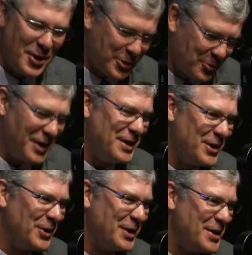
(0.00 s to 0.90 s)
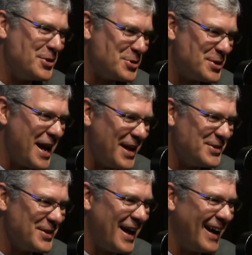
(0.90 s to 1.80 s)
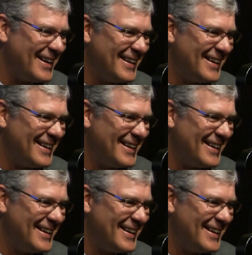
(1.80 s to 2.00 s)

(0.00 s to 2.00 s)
the 3-year-old understands that.